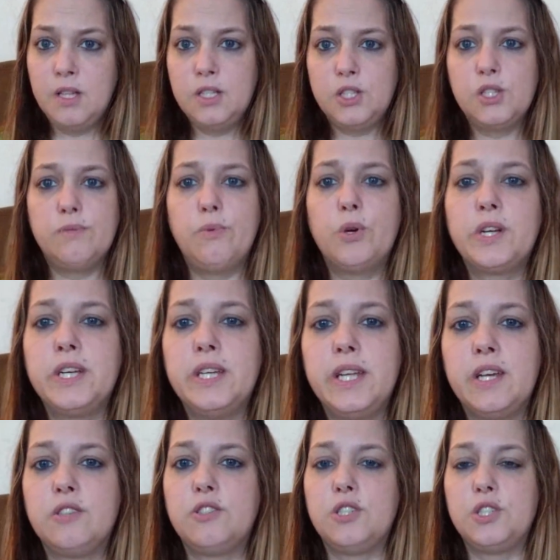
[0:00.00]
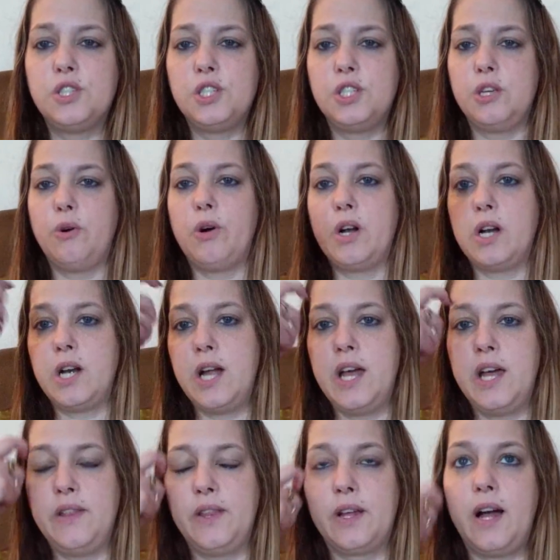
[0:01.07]
So Morgan answers the door,
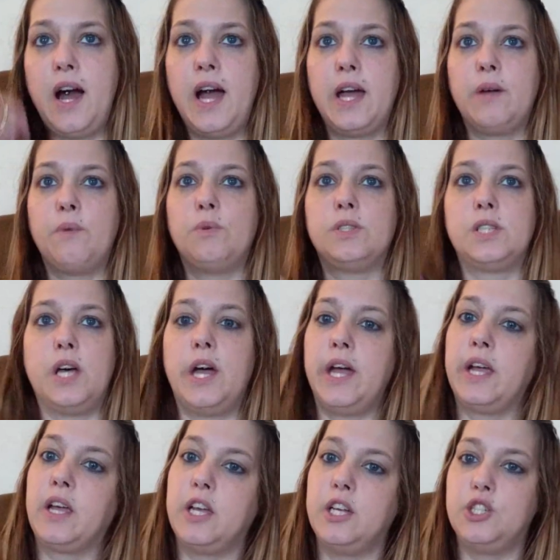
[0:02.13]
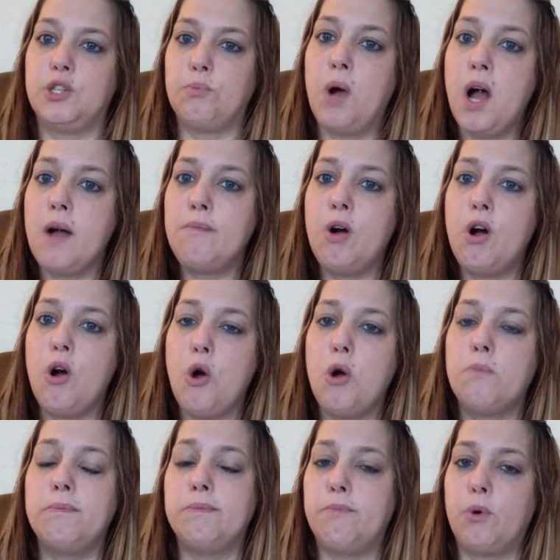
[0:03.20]
and the guy was like, is your mom
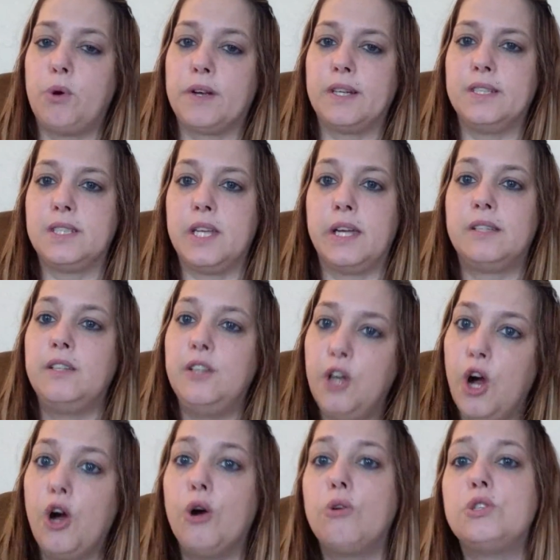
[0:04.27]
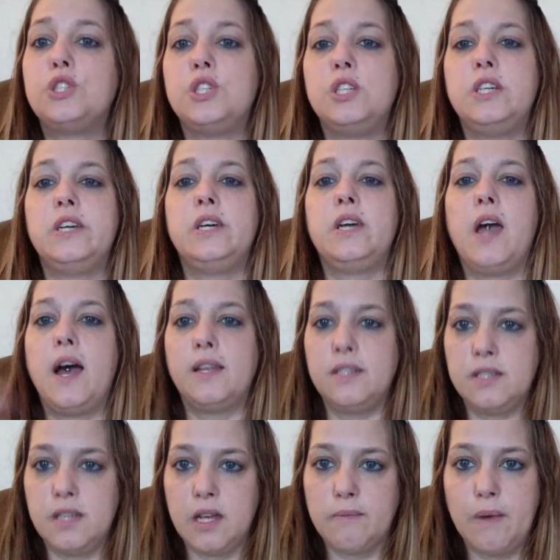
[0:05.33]
home? And Morgan's like, no, she had
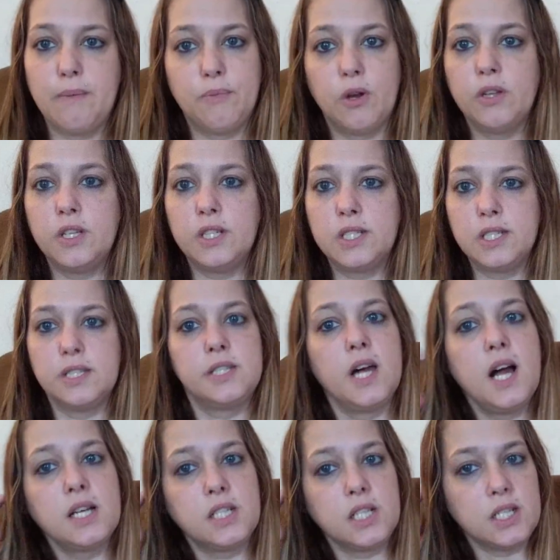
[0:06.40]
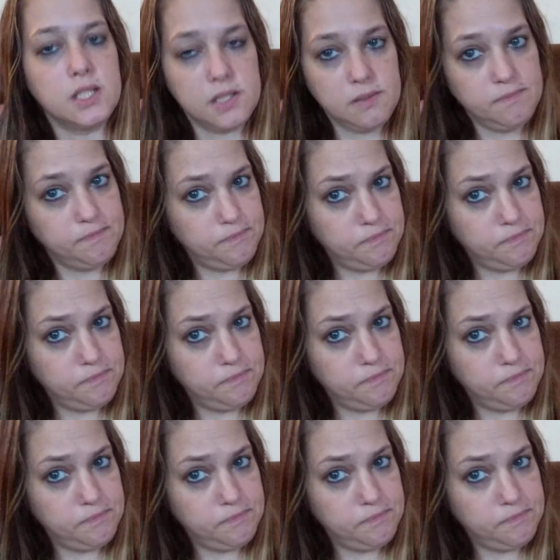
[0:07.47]
to take my brother to the doctor's.